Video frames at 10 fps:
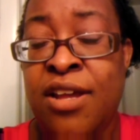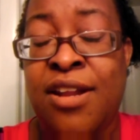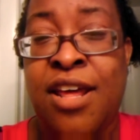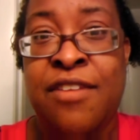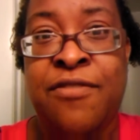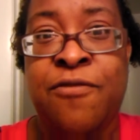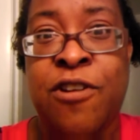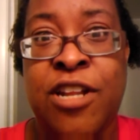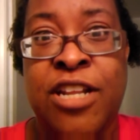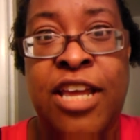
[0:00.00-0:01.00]
not even
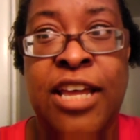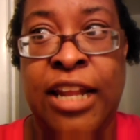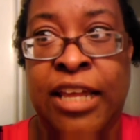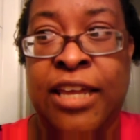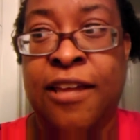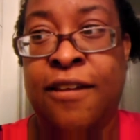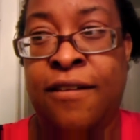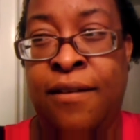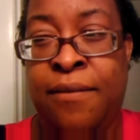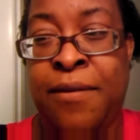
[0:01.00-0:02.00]
for detangling.
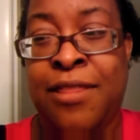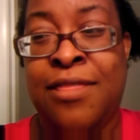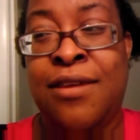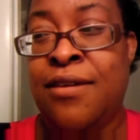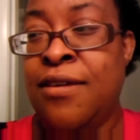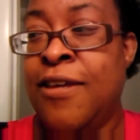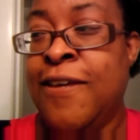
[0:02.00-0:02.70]
Um, I think